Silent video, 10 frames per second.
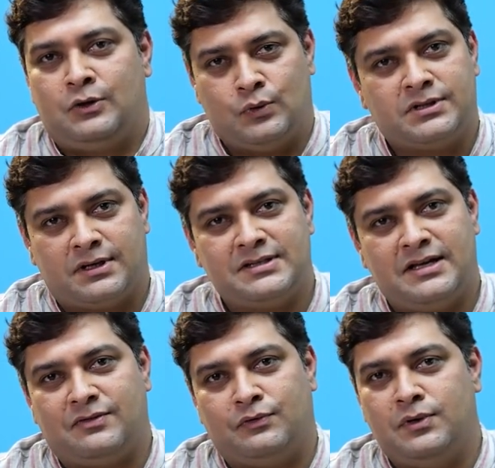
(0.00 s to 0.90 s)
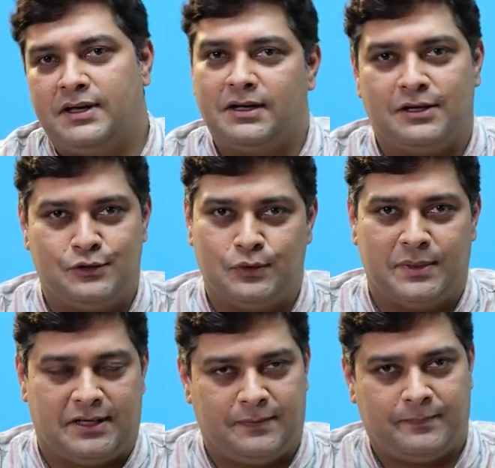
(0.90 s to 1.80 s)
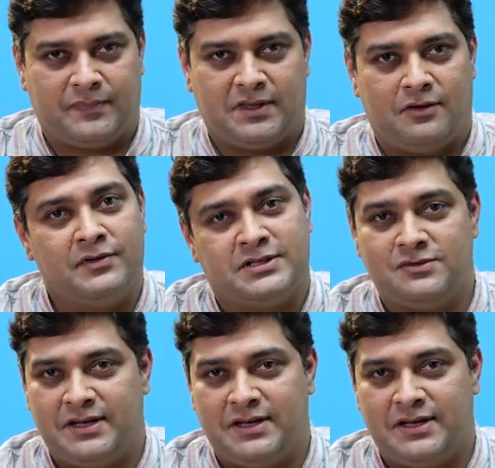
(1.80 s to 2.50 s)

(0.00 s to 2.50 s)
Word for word: to search their food and consume it, which is